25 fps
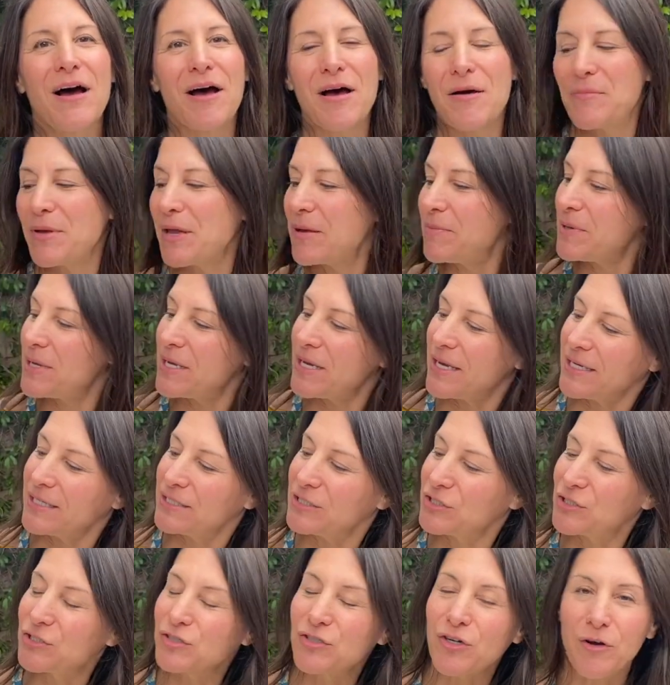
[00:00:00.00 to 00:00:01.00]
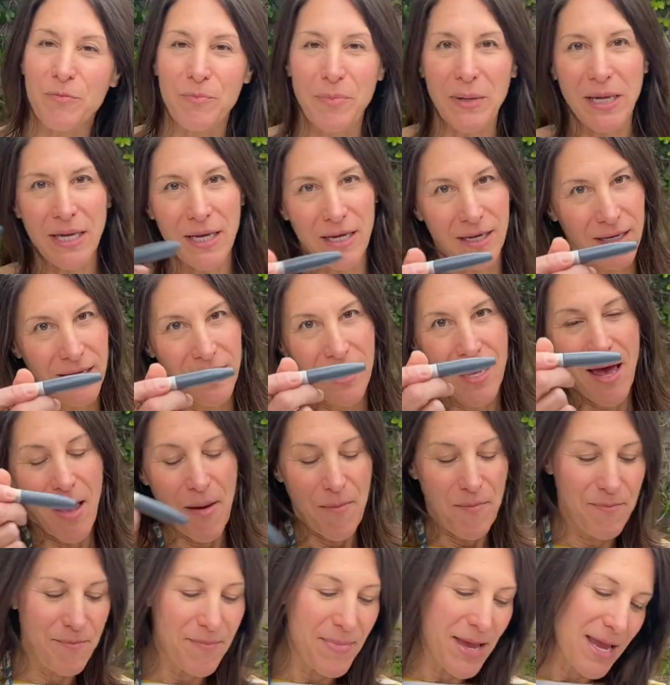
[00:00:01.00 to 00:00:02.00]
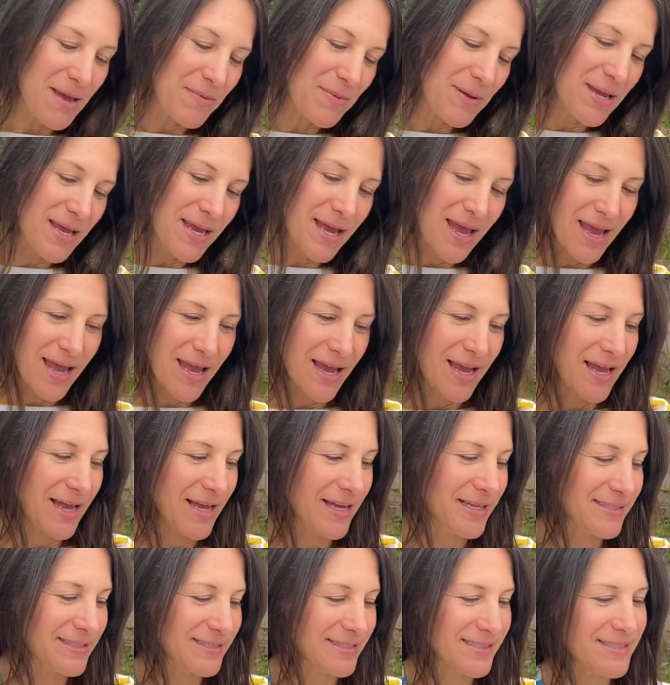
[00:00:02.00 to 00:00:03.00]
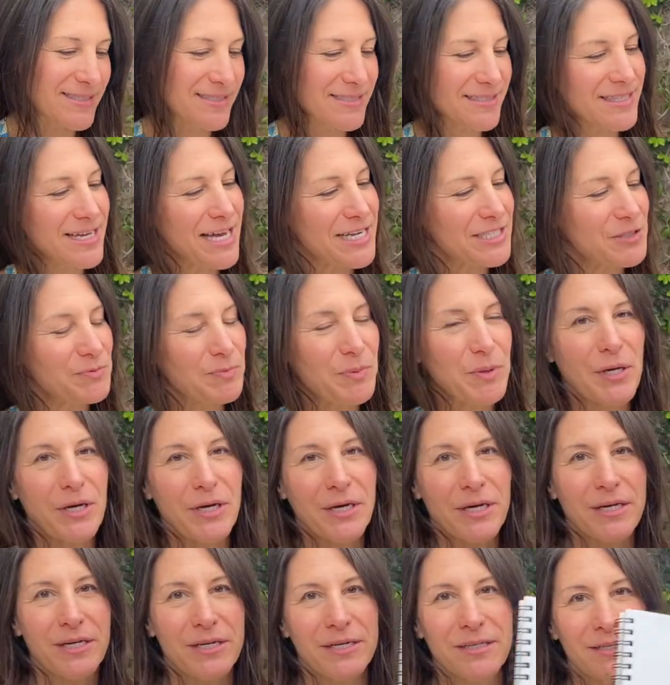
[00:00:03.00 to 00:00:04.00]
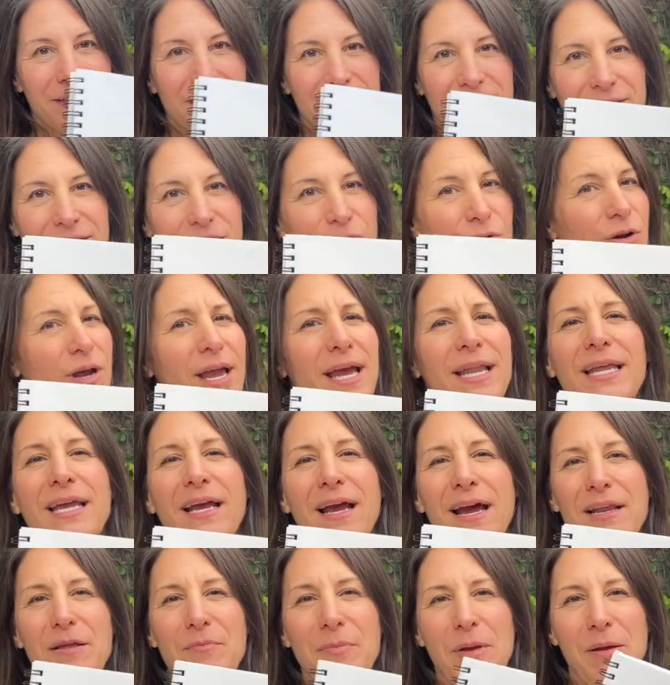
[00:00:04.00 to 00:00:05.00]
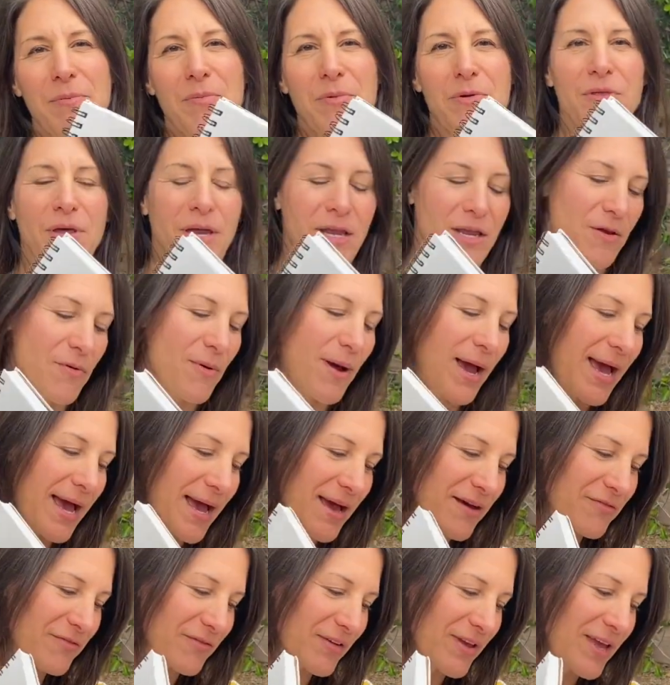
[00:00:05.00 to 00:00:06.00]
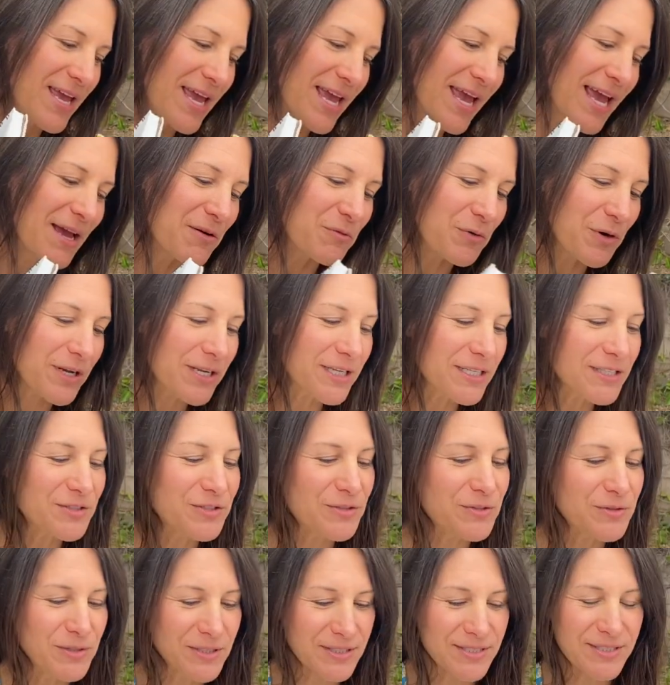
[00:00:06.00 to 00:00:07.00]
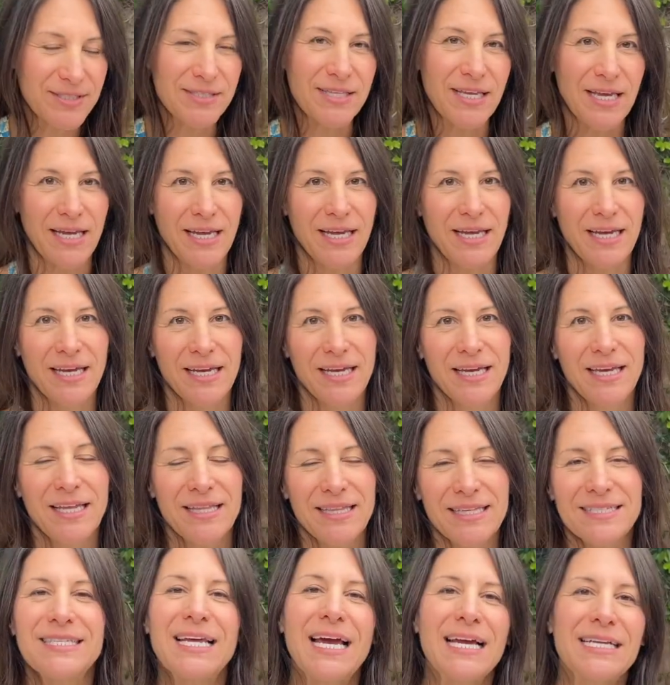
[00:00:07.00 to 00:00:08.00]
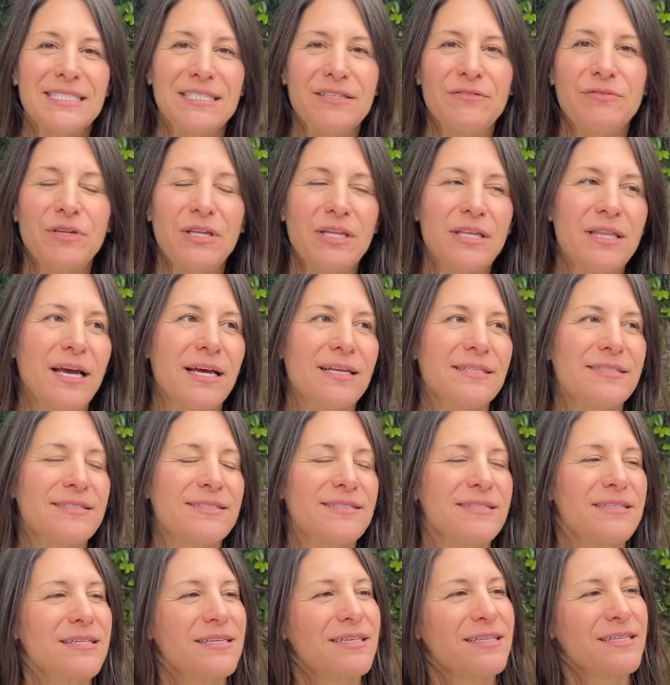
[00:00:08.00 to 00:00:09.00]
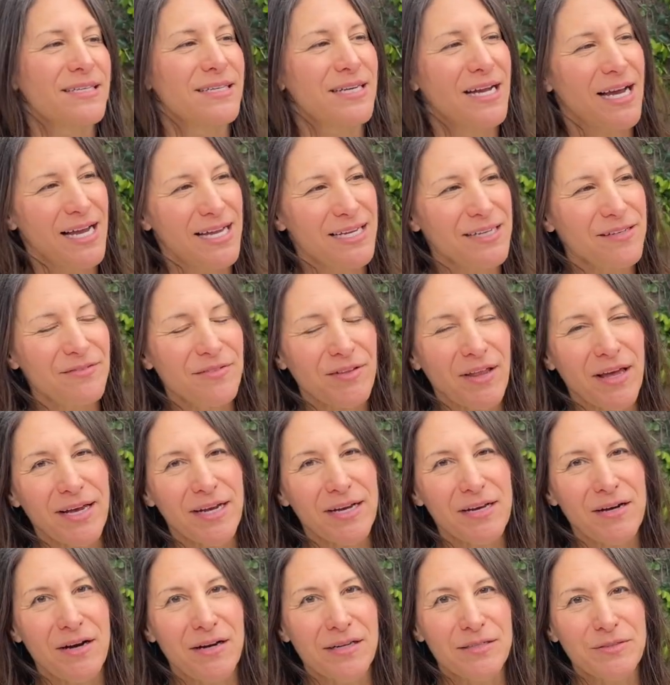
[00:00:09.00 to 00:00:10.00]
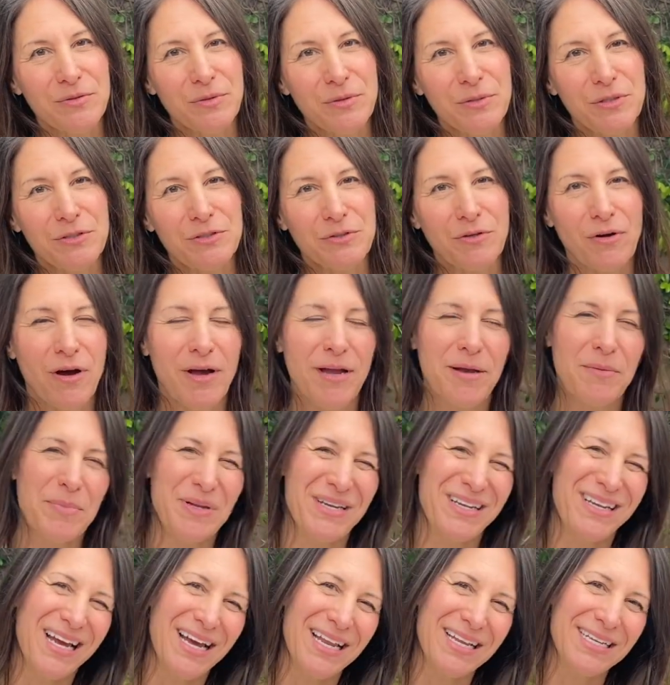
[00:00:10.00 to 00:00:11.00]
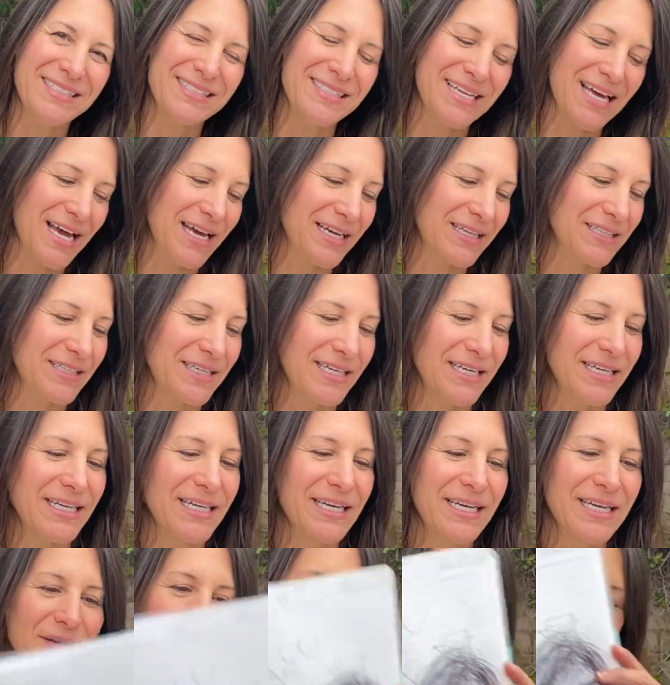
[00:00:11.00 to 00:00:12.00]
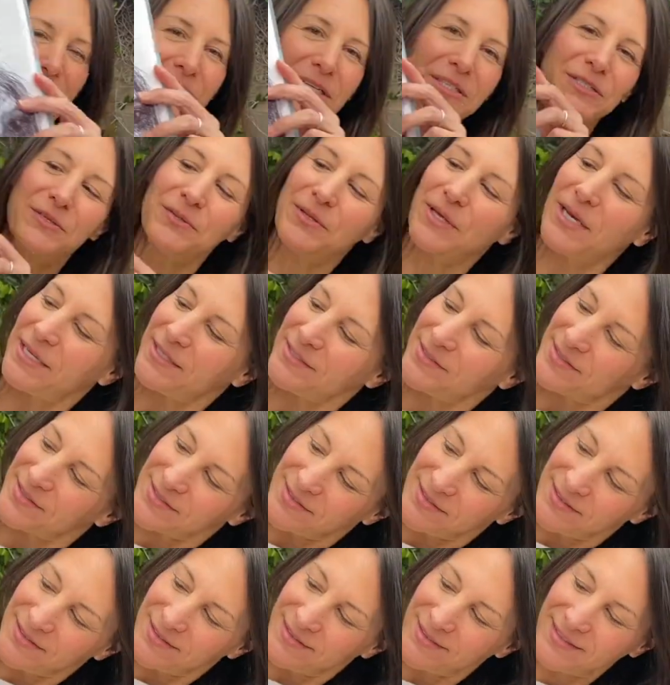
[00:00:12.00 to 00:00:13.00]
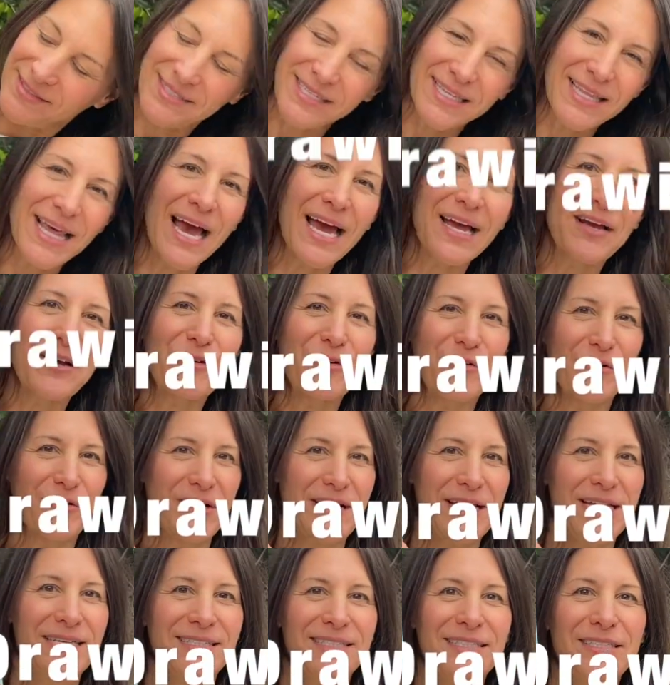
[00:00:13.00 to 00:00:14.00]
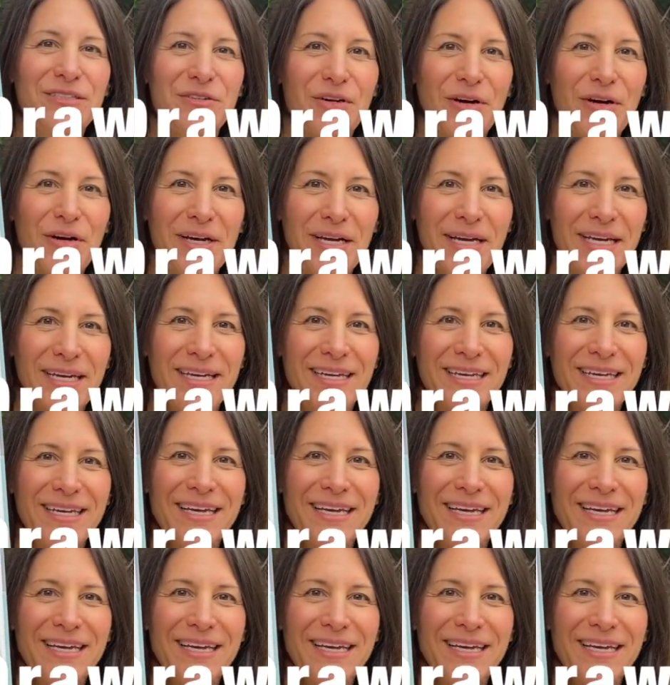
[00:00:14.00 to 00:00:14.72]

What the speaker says: maybe a Sharpie, maybe a sketchbook, or any kind of paper that you have. And we're going to do this activity that's kind of like contour drawing, but not exactly. We're going to do this. See that crazy drawing?